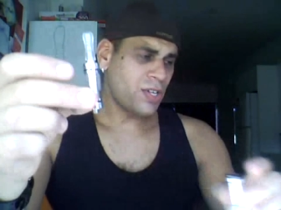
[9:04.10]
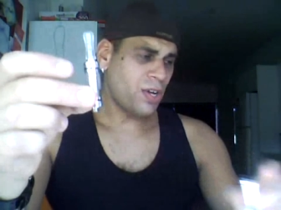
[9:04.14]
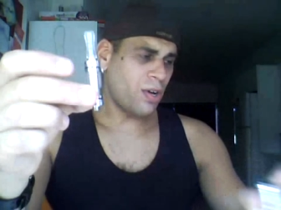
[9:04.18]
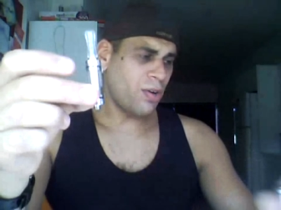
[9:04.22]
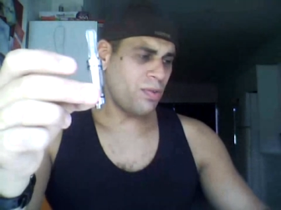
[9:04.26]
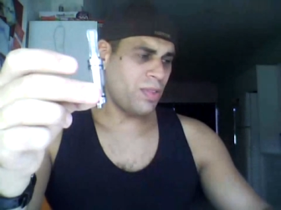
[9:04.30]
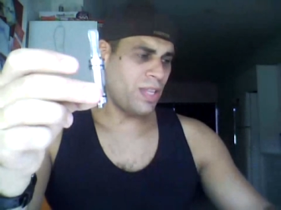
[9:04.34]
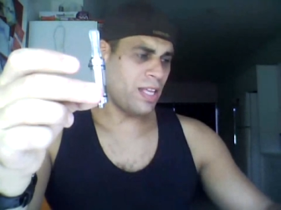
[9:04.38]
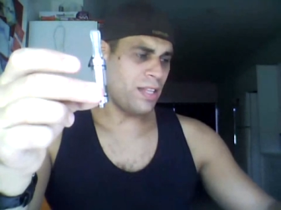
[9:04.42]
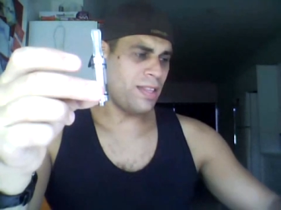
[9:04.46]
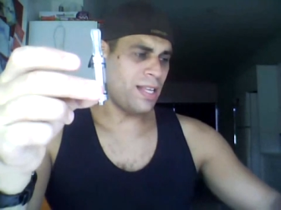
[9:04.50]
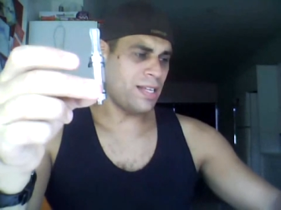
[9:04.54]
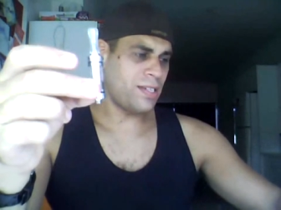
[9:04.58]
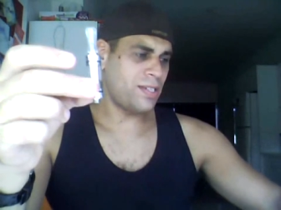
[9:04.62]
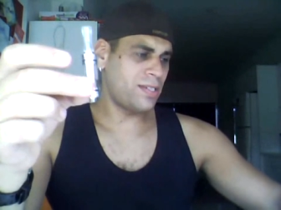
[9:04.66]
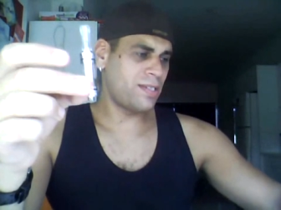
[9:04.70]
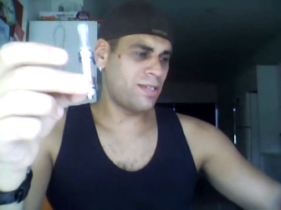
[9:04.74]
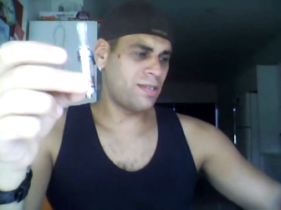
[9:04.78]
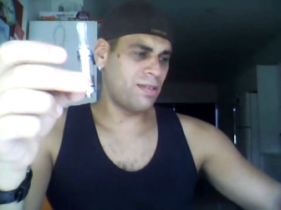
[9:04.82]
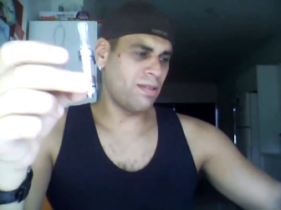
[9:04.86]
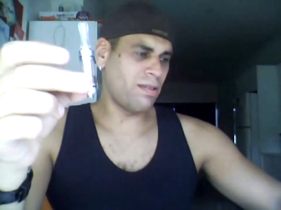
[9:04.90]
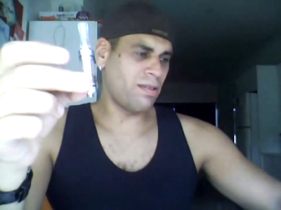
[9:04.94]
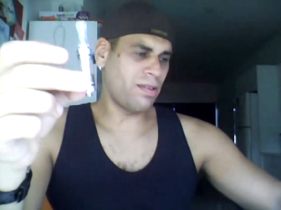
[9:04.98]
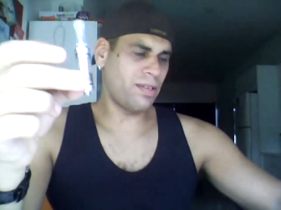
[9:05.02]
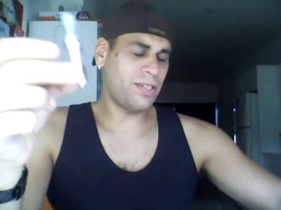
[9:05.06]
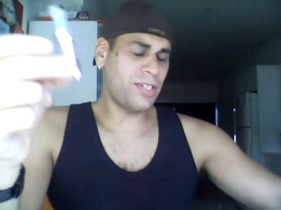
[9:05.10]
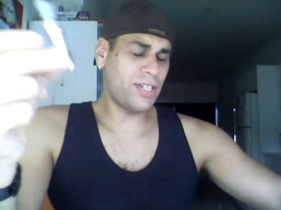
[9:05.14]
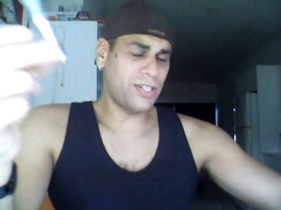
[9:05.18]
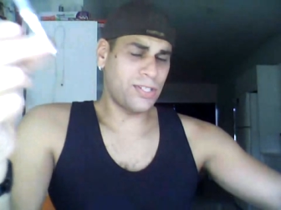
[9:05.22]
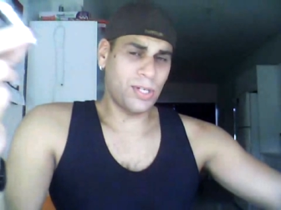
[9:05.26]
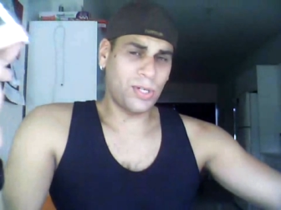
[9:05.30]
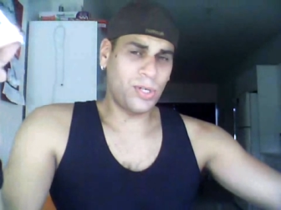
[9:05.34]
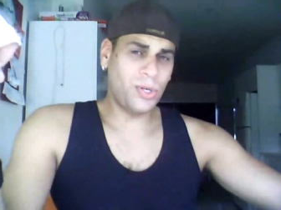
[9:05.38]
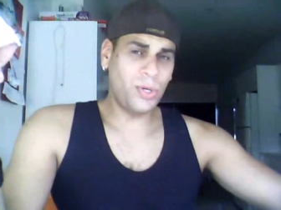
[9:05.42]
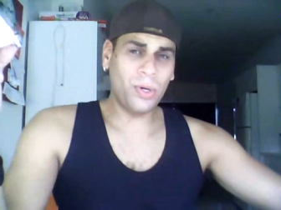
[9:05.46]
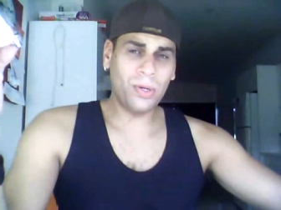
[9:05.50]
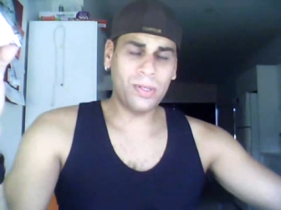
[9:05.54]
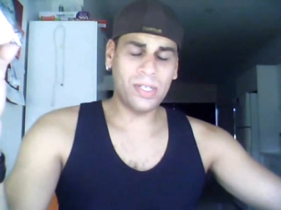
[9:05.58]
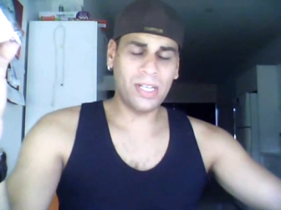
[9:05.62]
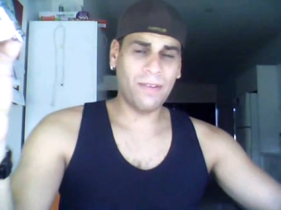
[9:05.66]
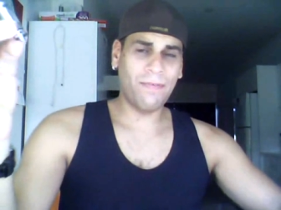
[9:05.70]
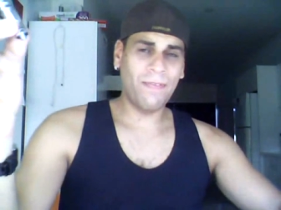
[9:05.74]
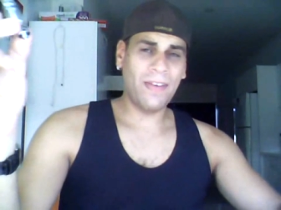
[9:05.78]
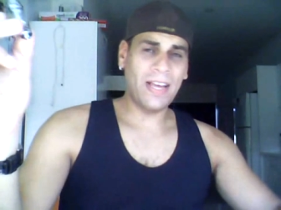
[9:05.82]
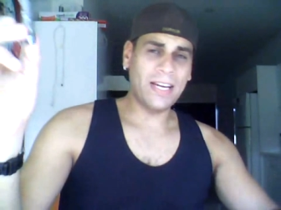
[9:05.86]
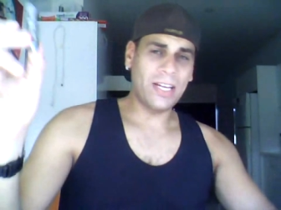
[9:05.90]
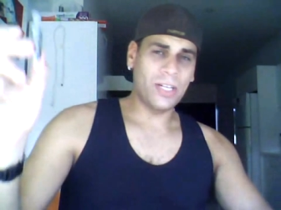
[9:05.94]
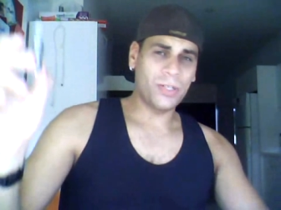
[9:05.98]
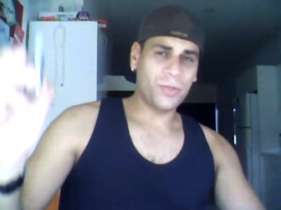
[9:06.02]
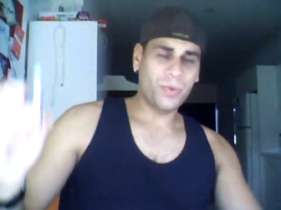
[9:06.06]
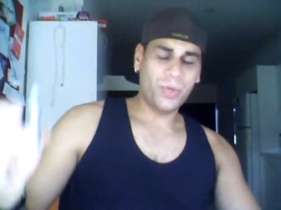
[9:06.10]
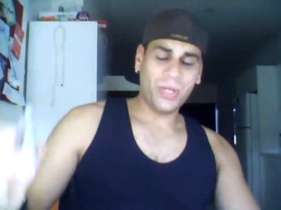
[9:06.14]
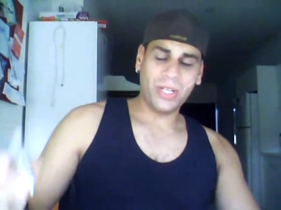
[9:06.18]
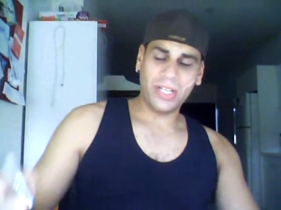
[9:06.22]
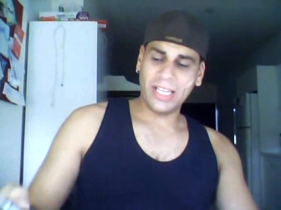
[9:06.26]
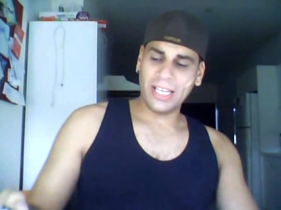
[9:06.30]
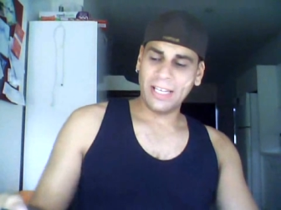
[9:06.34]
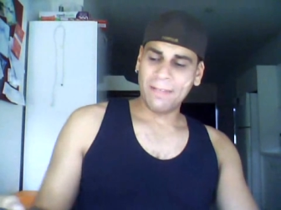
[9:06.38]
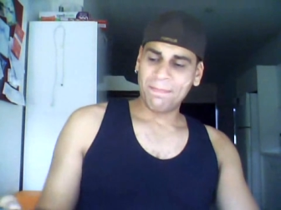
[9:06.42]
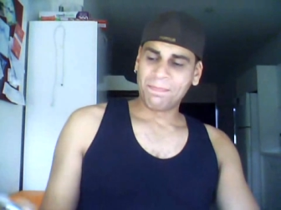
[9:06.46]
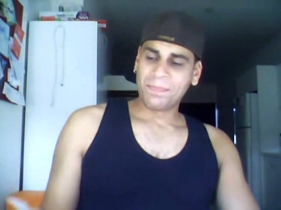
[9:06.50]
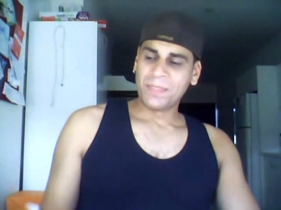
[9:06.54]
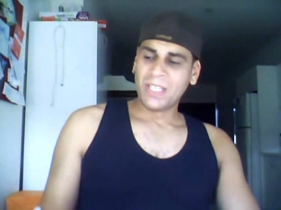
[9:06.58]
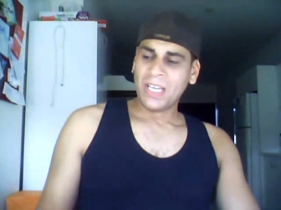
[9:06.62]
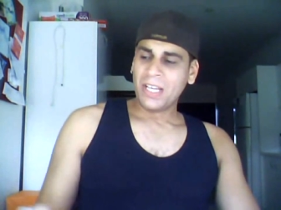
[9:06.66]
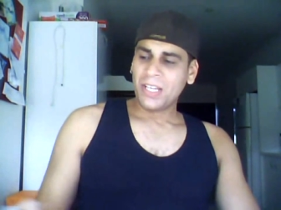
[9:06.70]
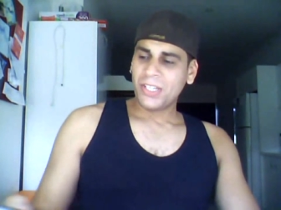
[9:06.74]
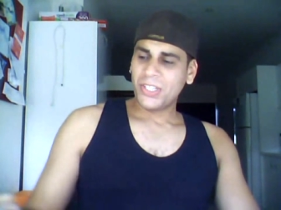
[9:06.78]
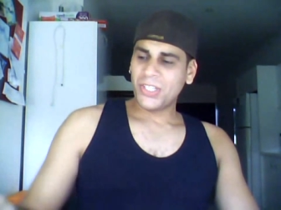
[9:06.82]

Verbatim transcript: So that's just a huge advantage, really.